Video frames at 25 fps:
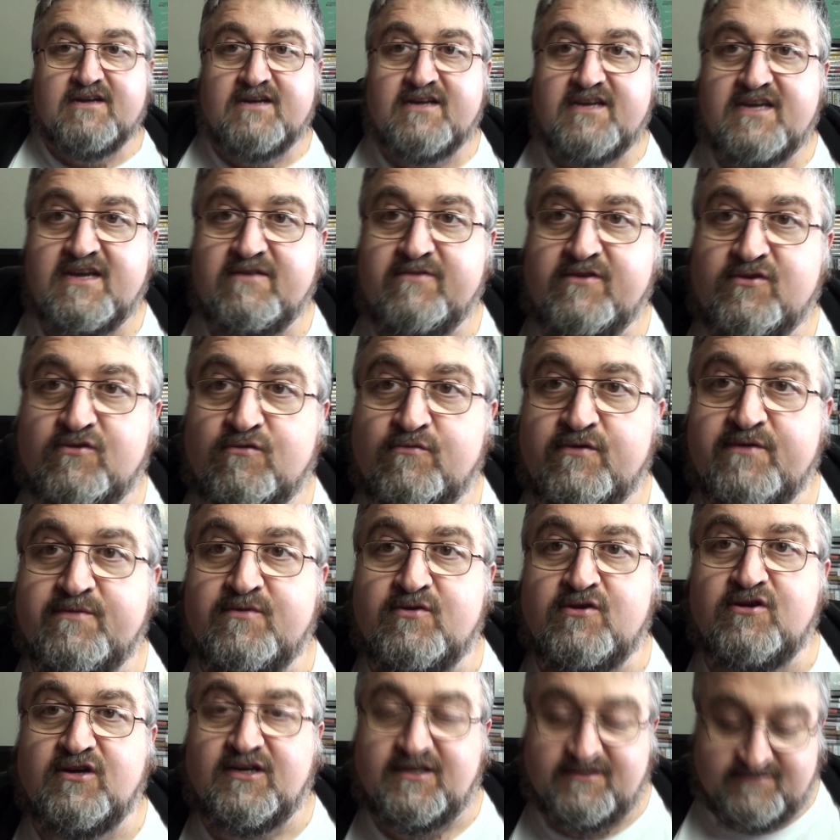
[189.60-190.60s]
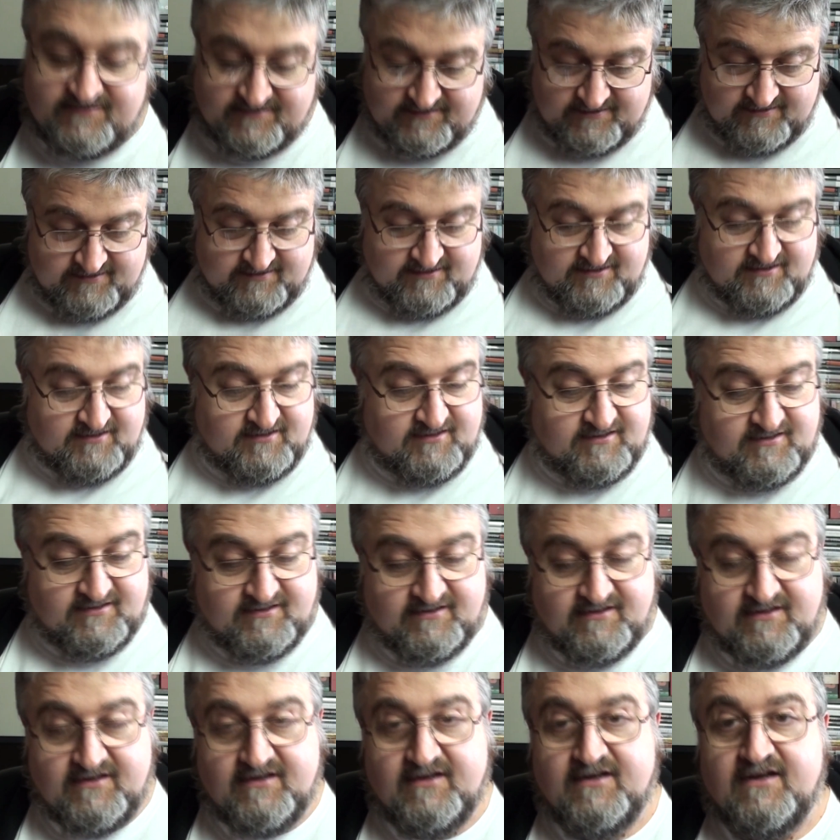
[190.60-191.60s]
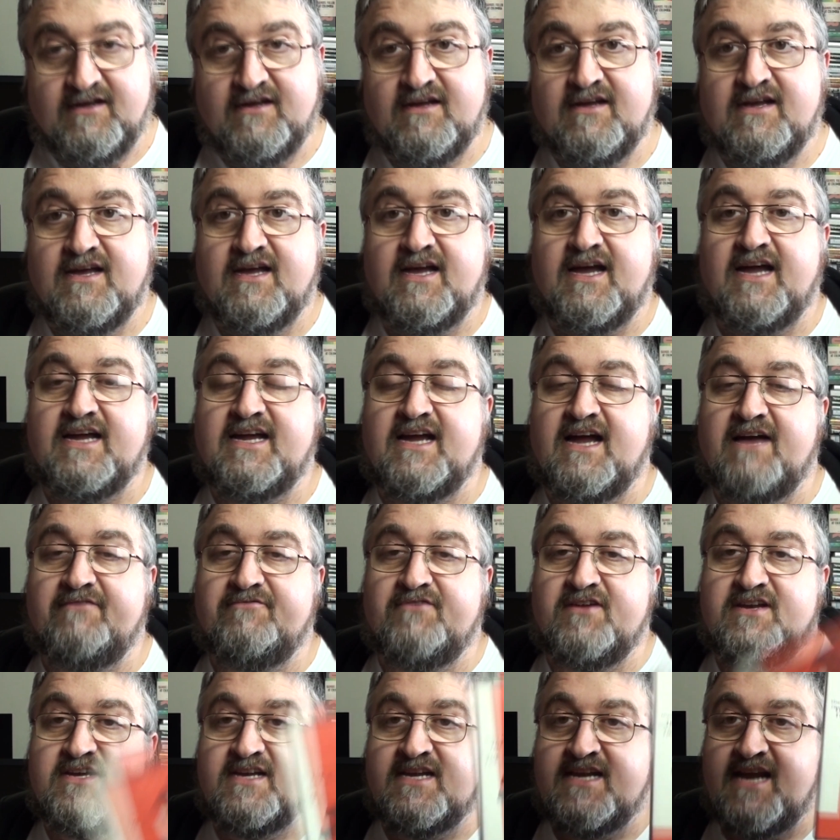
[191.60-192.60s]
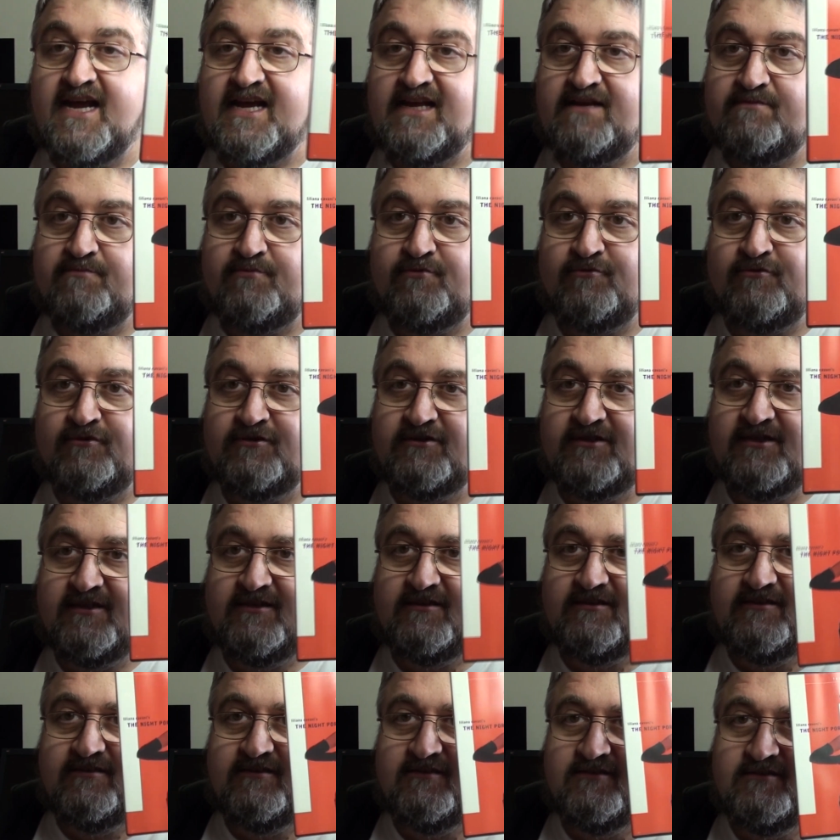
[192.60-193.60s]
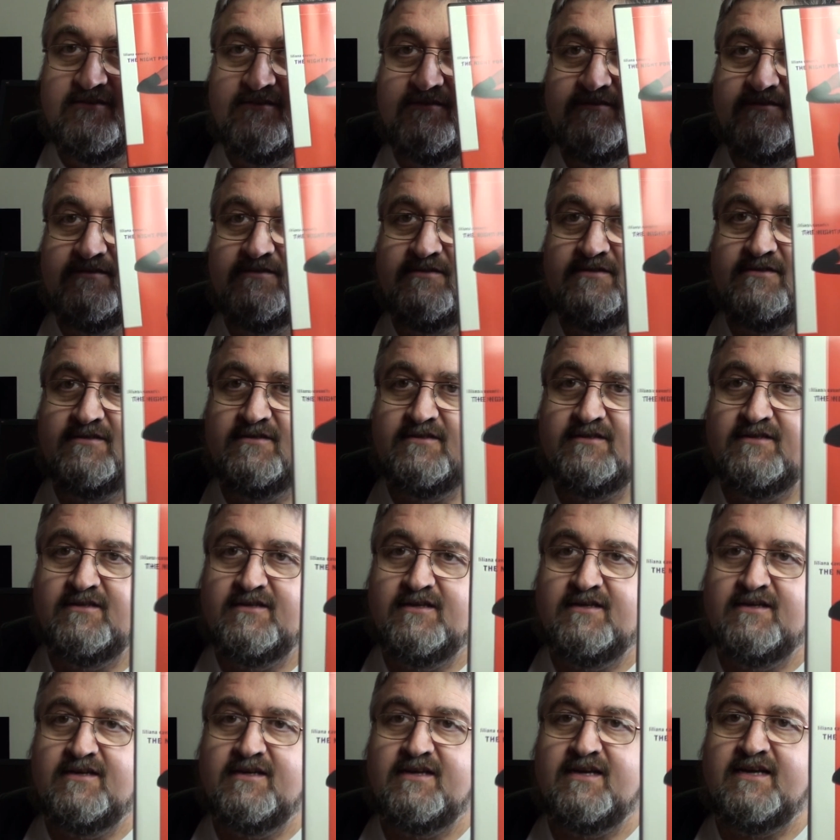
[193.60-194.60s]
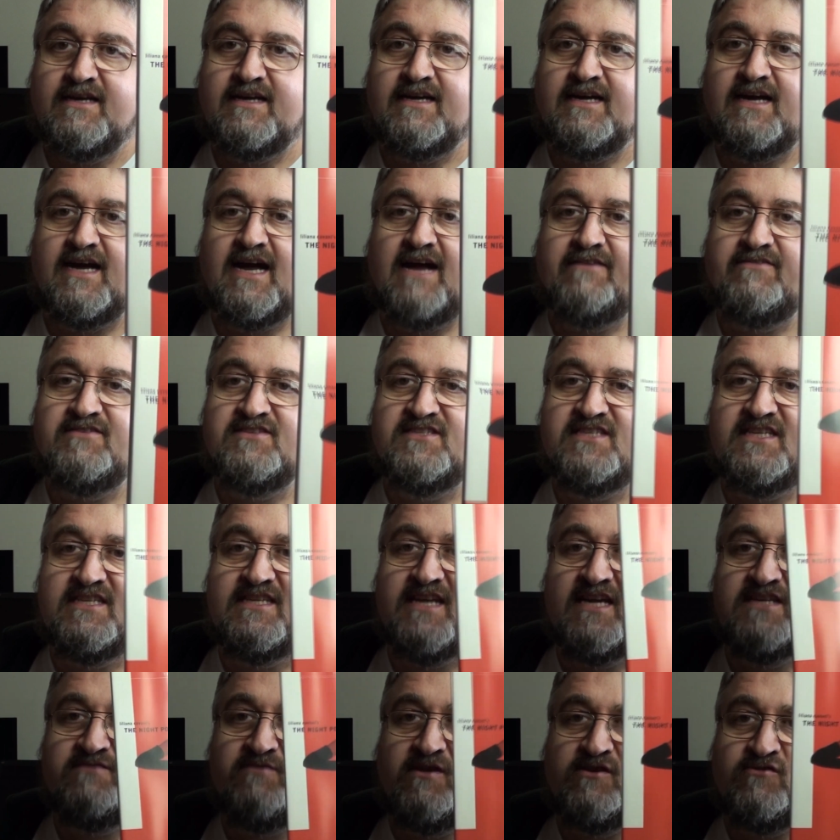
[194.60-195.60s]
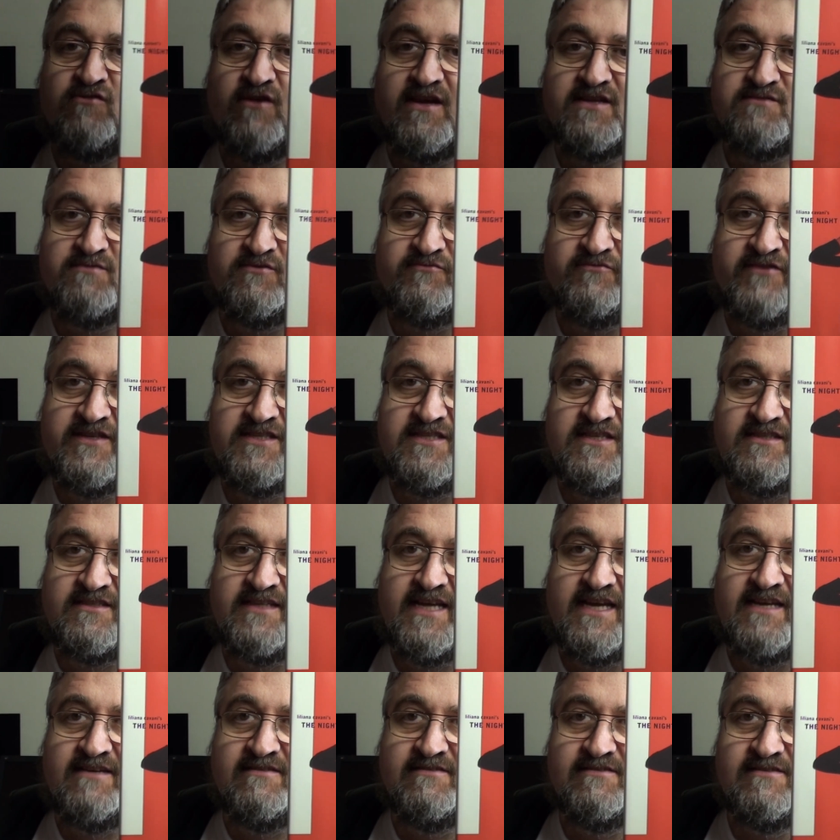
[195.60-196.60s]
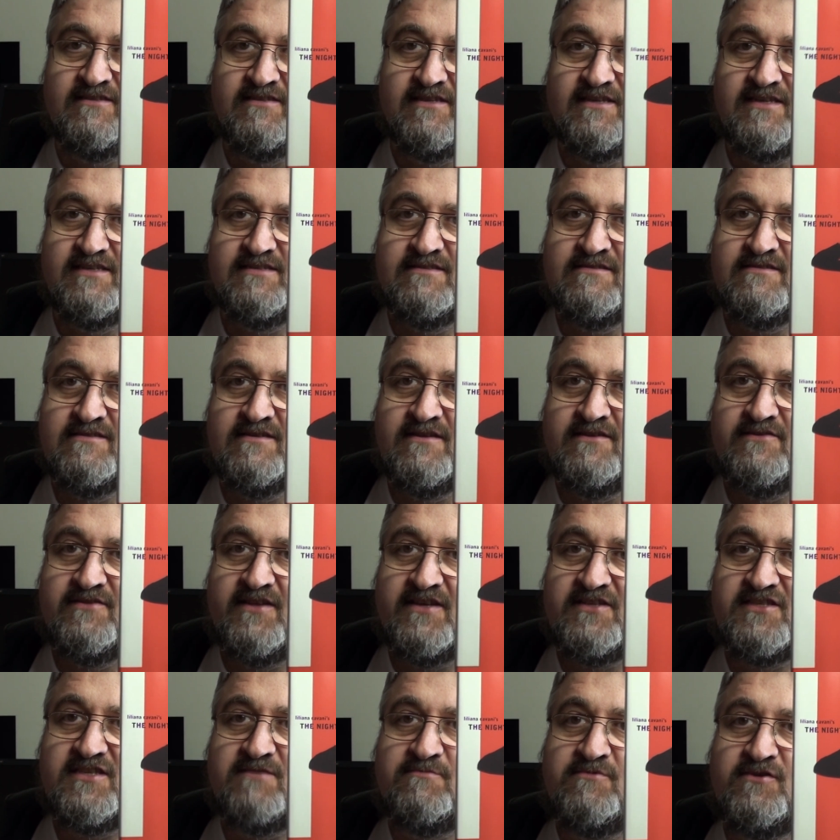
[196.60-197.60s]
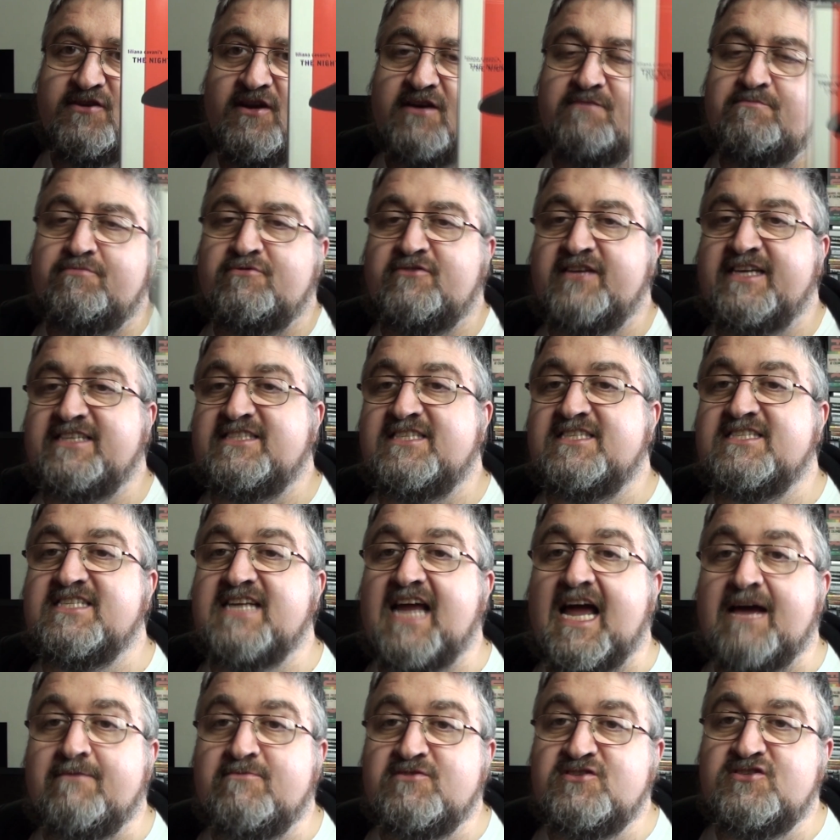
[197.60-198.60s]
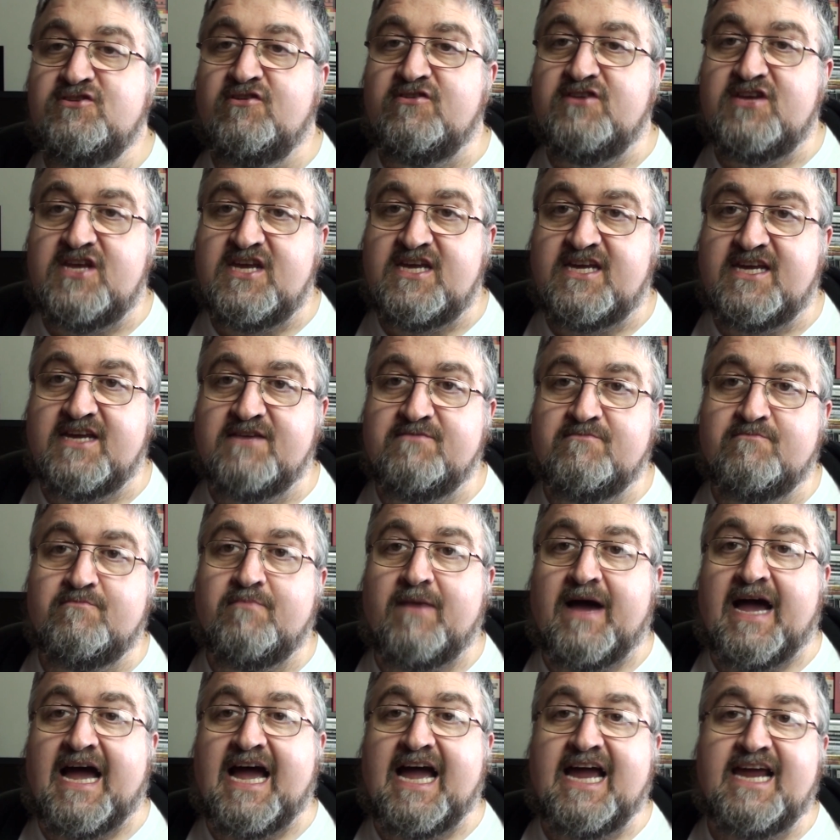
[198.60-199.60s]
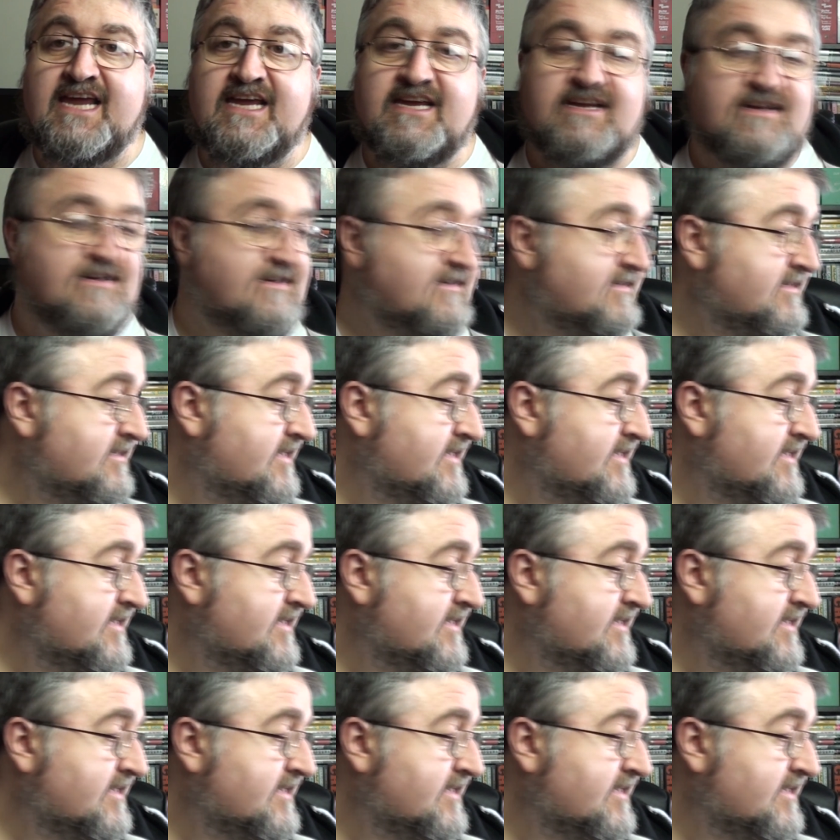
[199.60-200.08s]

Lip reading: here we go with more. I have the Night Porter. I haven't seen this one, I got this one recently. There's some good places on Amazon you can buy